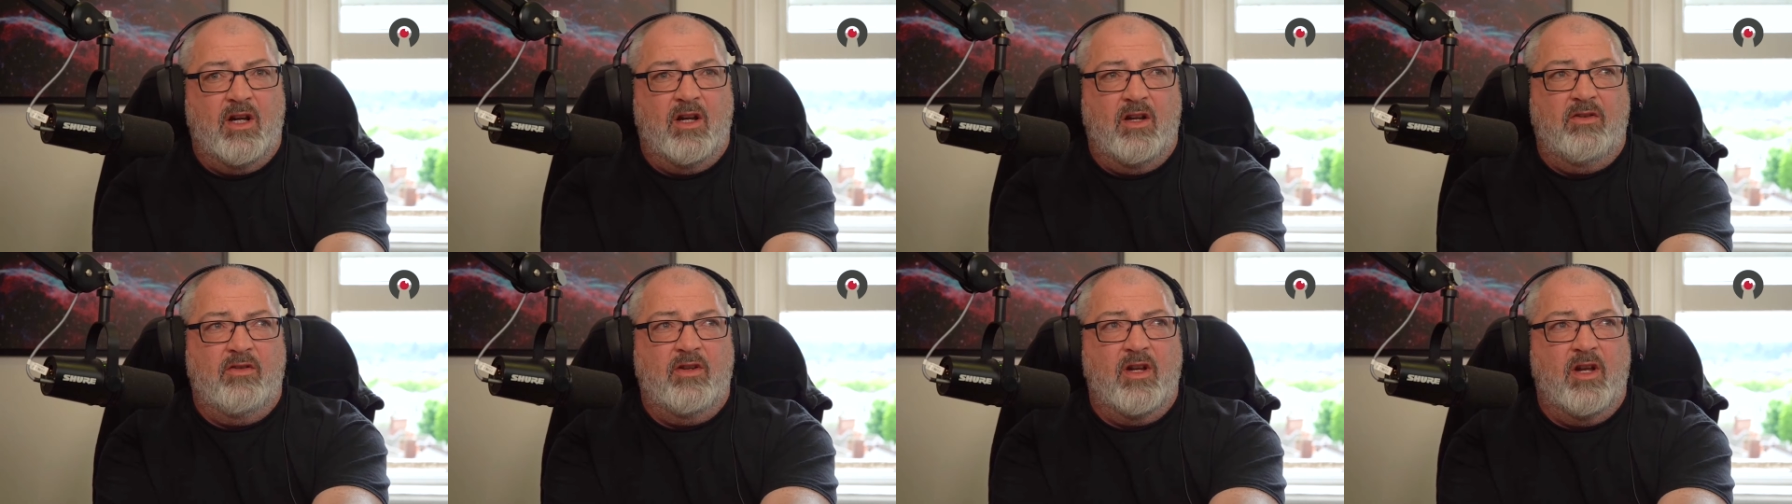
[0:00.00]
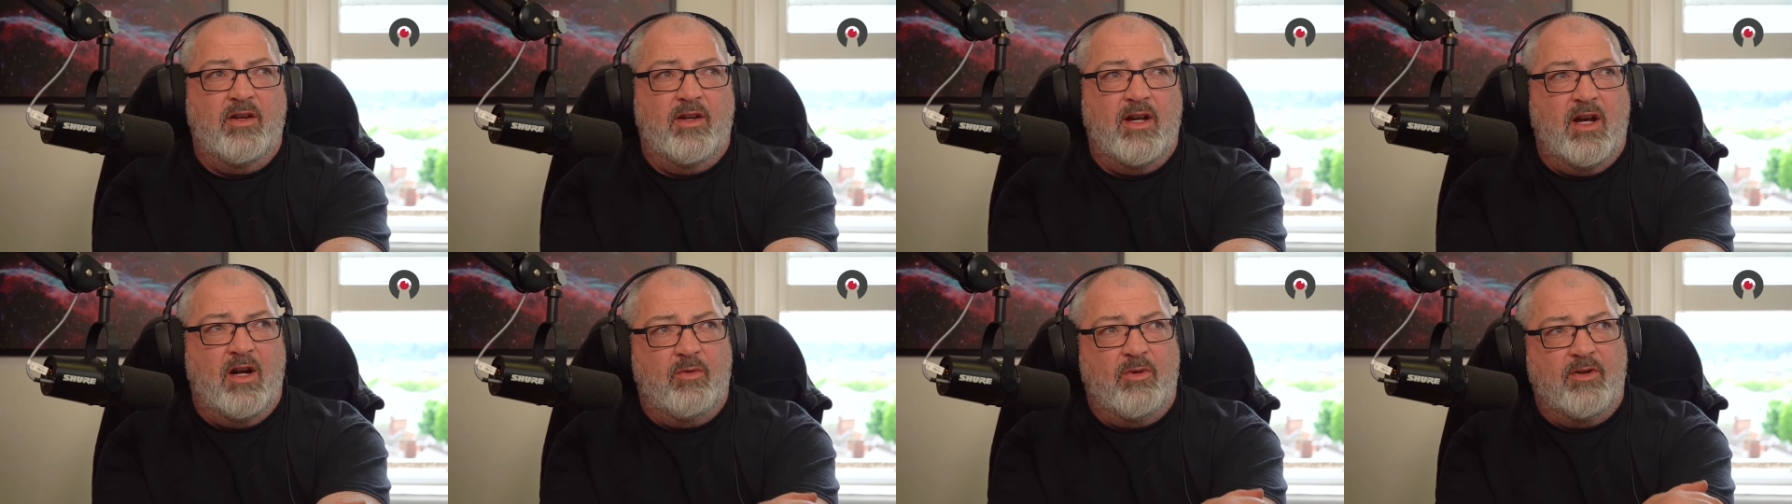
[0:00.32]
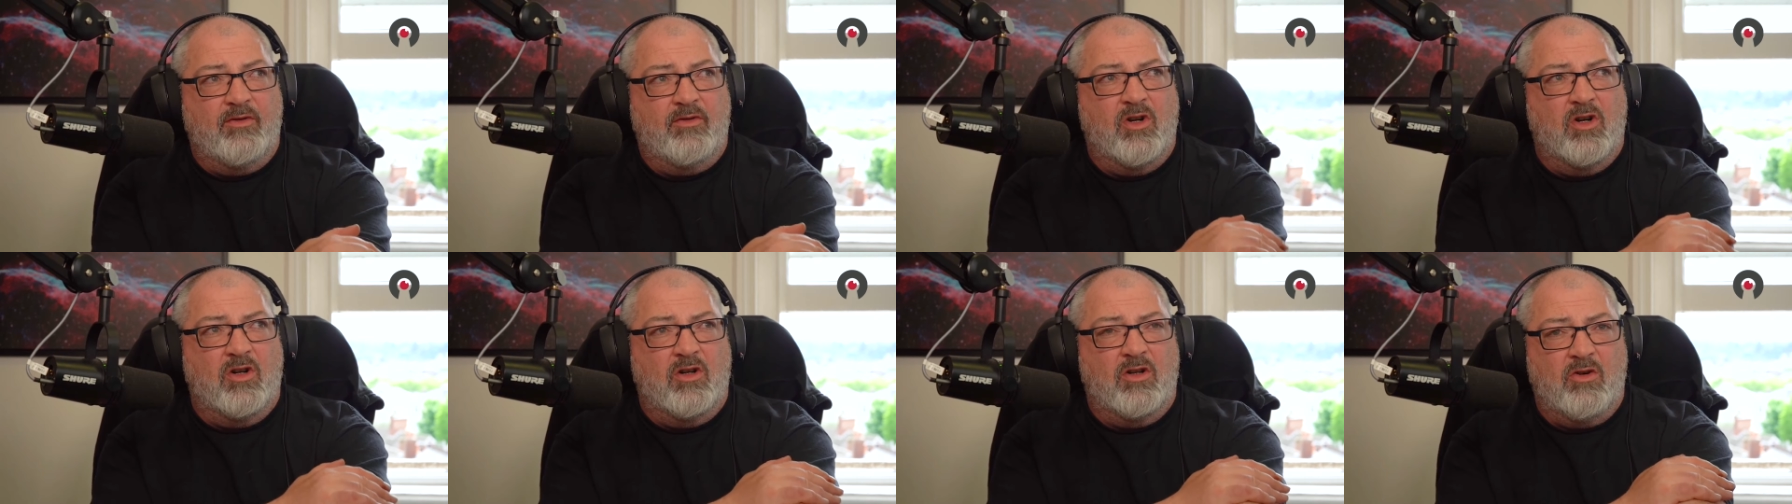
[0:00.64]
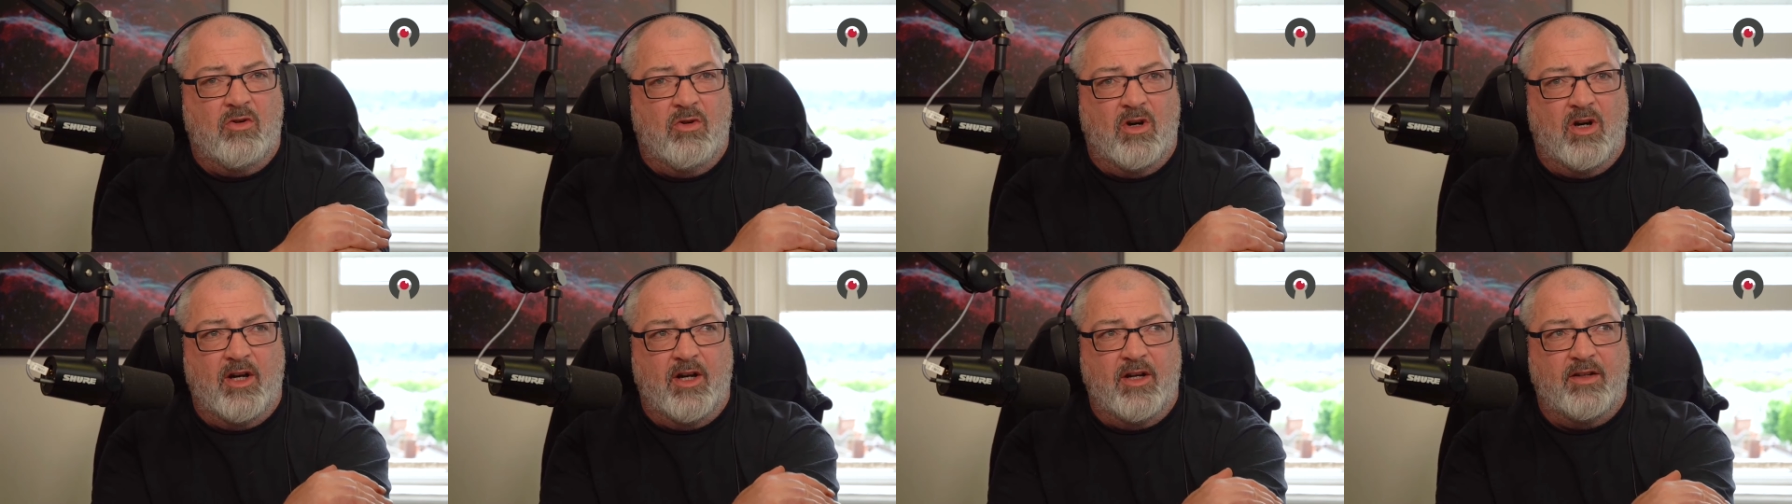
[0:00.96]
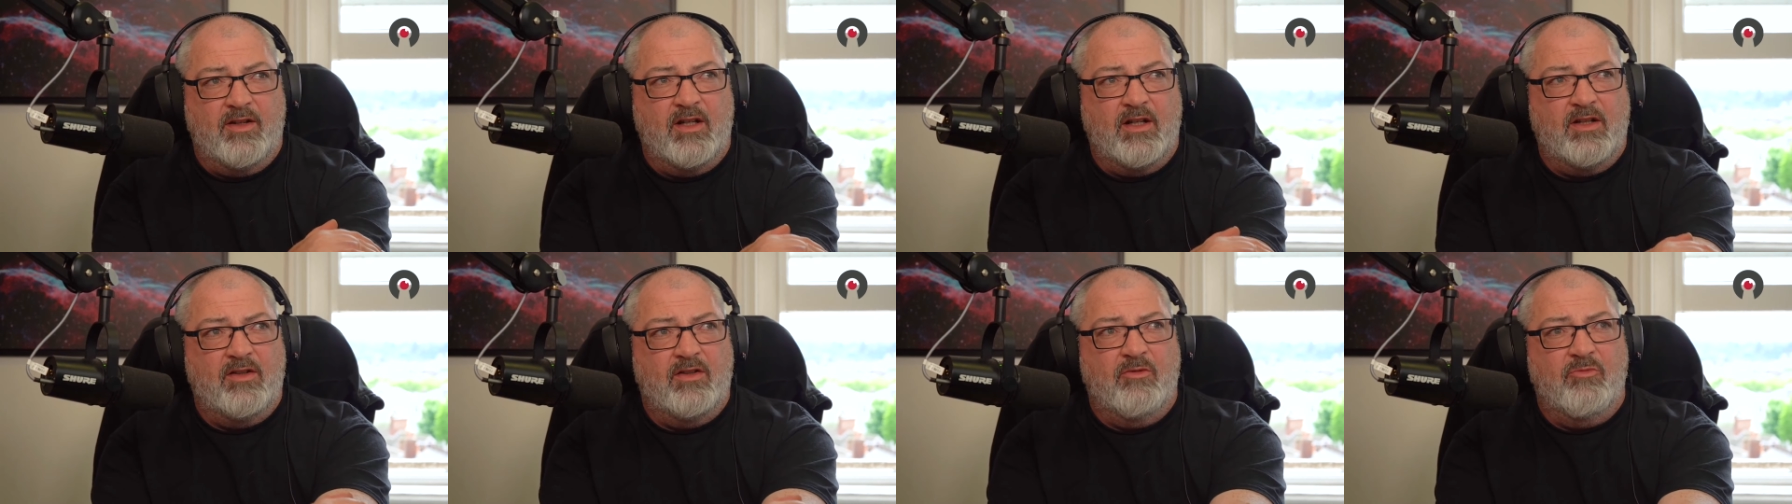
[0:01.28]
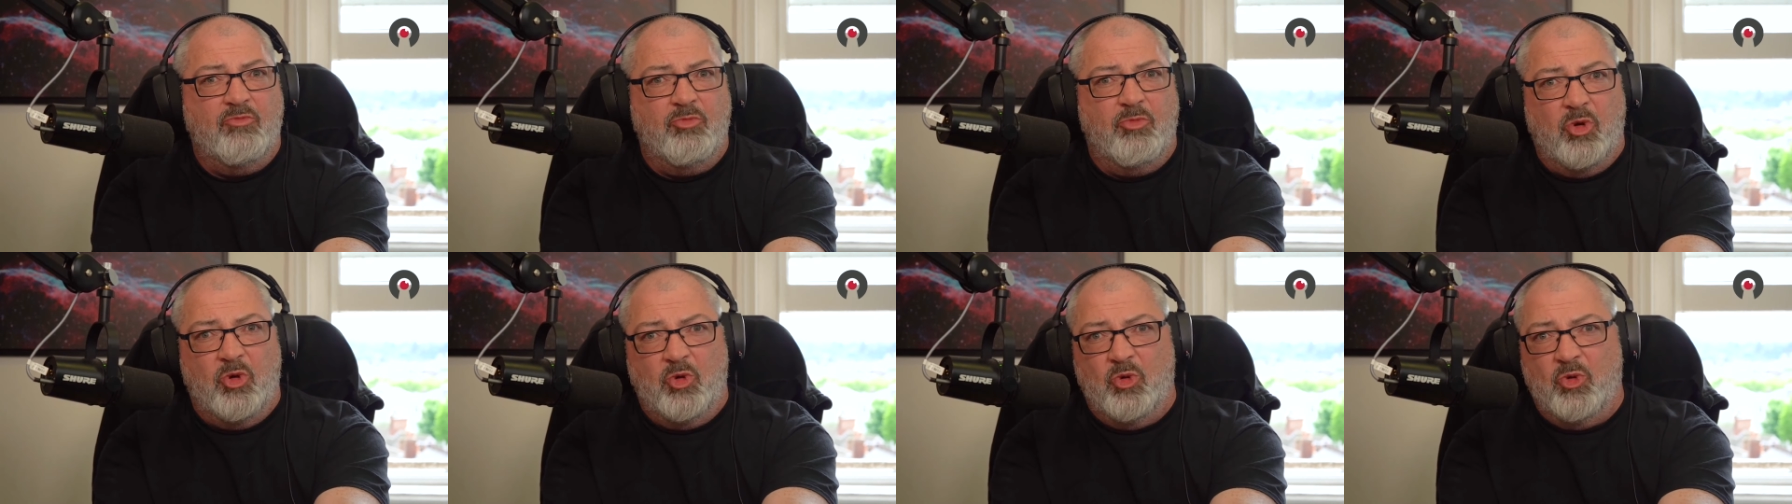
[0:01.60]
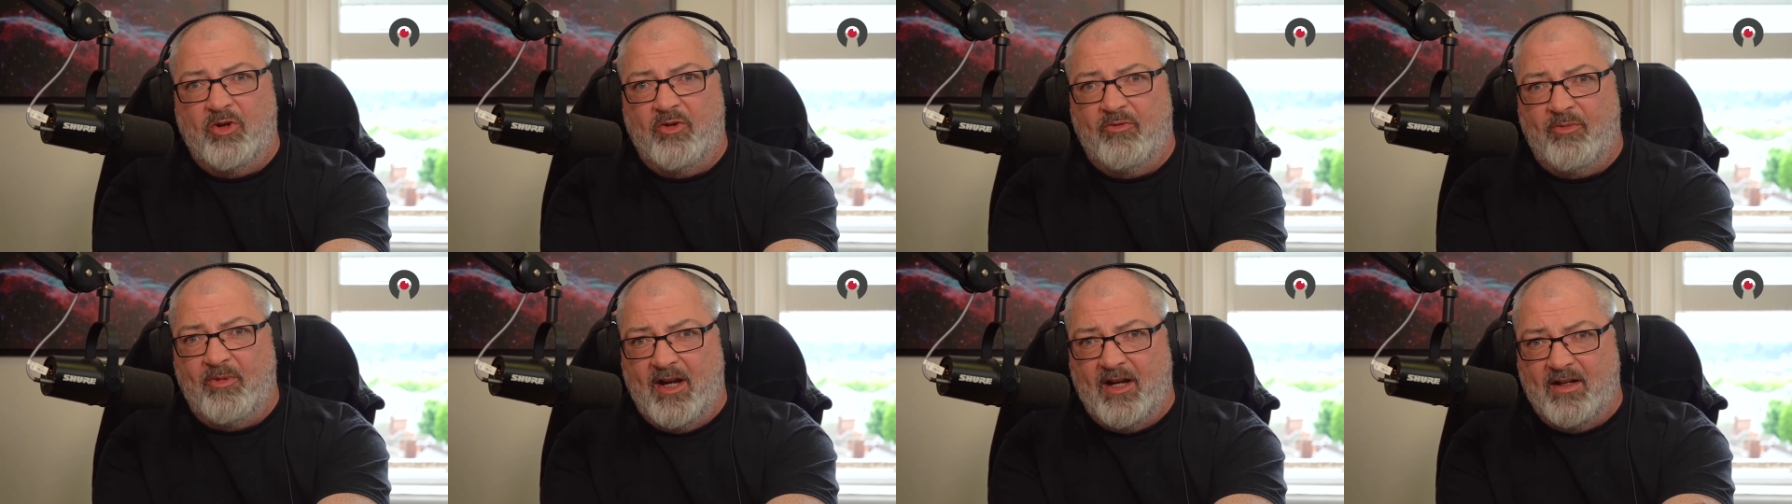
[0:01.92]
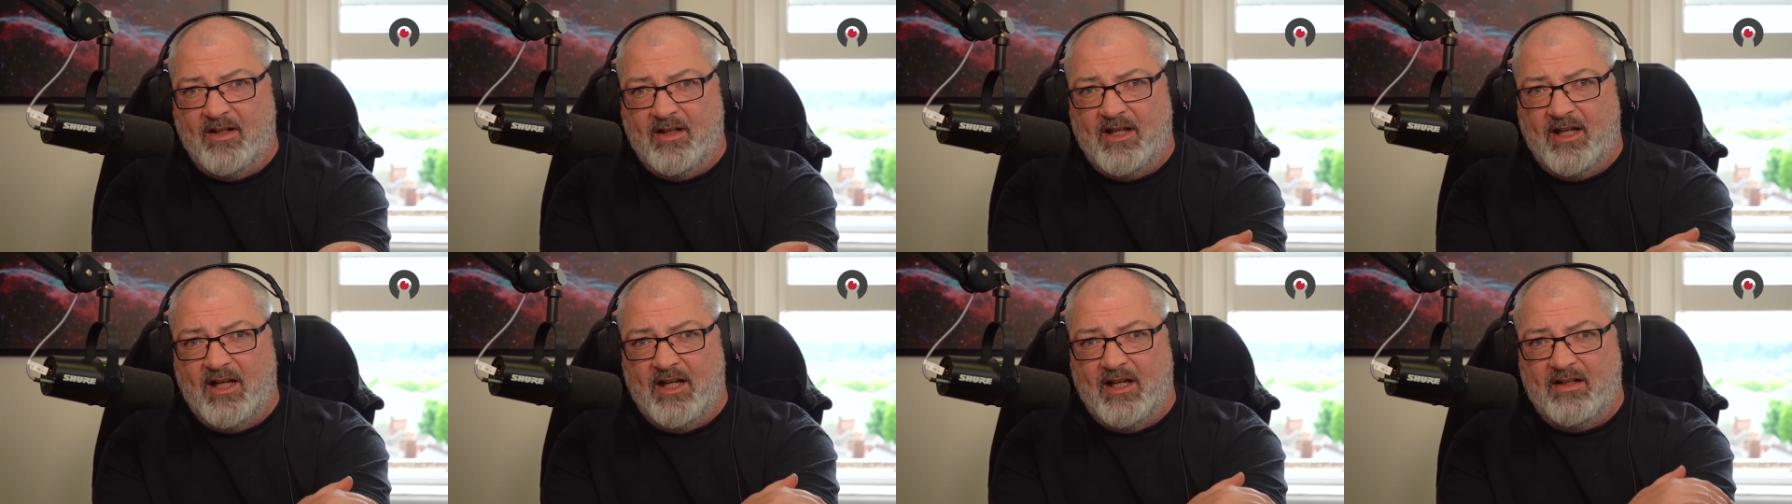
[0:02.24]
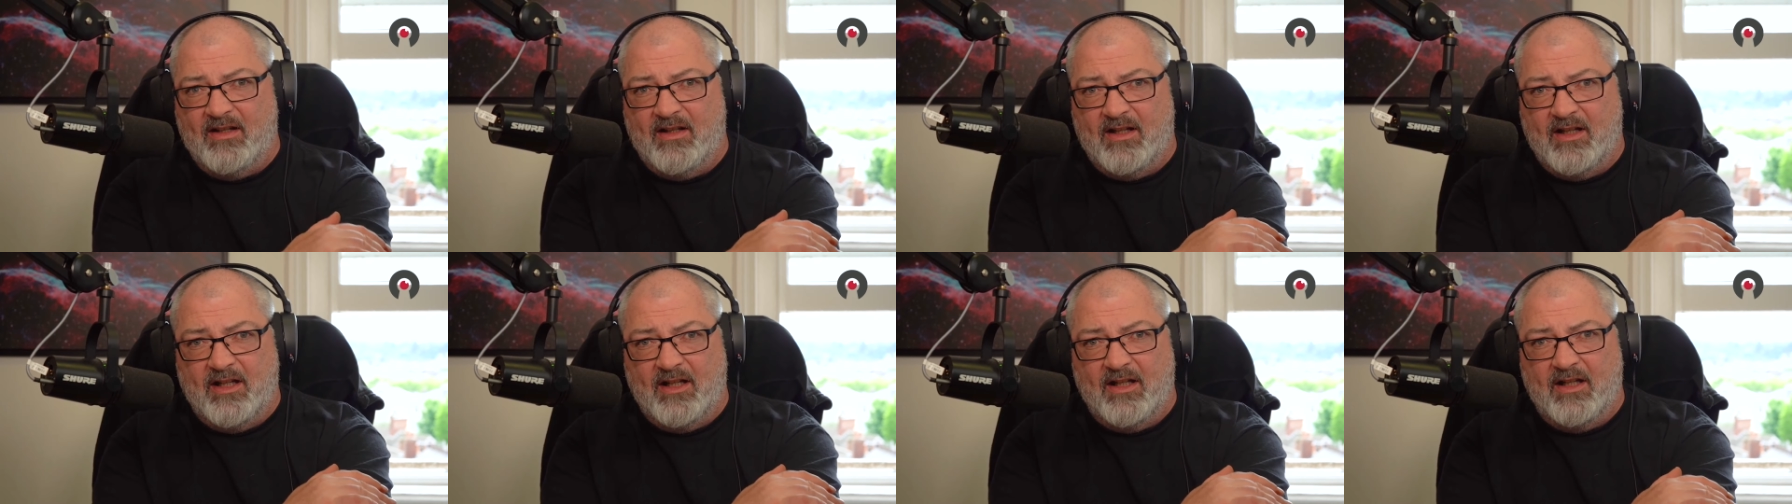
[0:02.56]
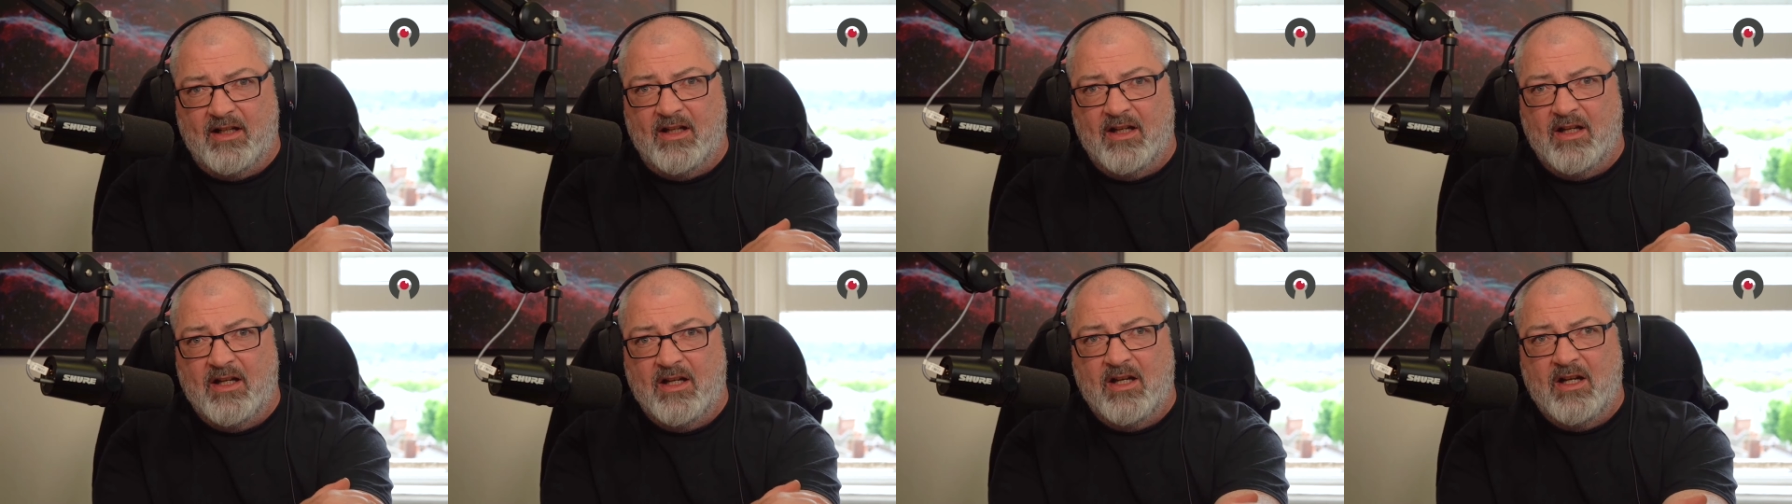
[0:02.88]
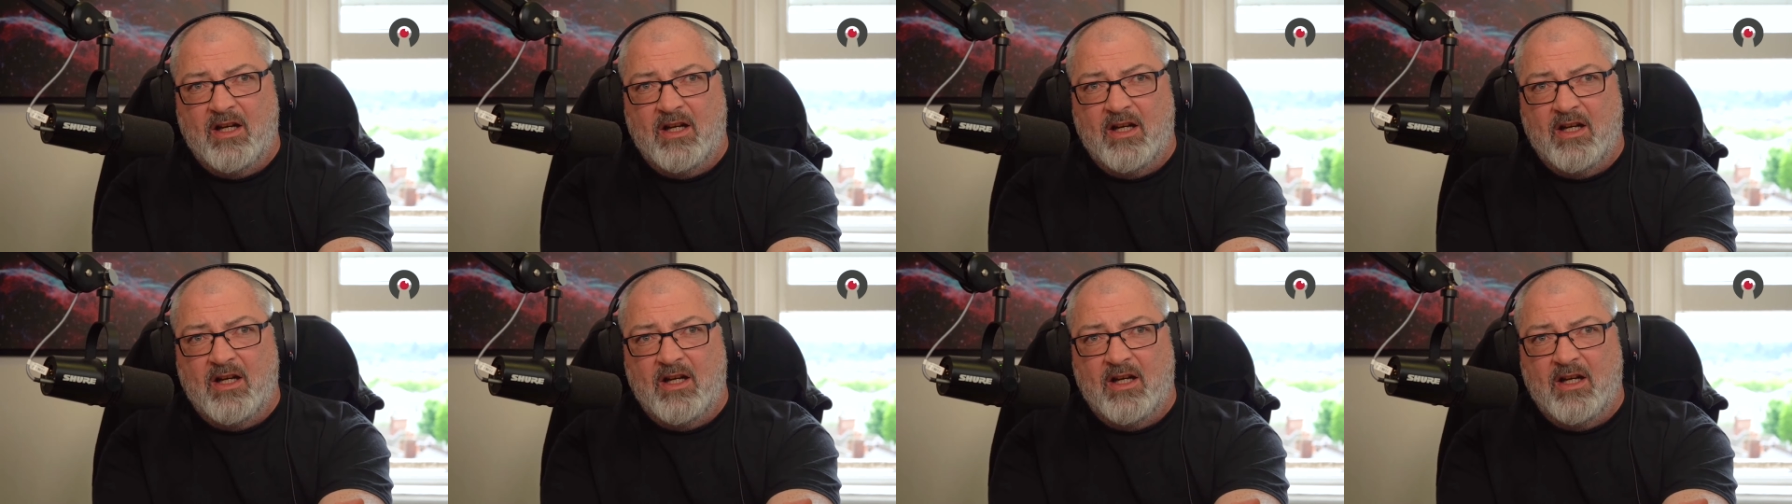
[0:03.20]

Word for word: and and now we've got quite a decent pool of pen testing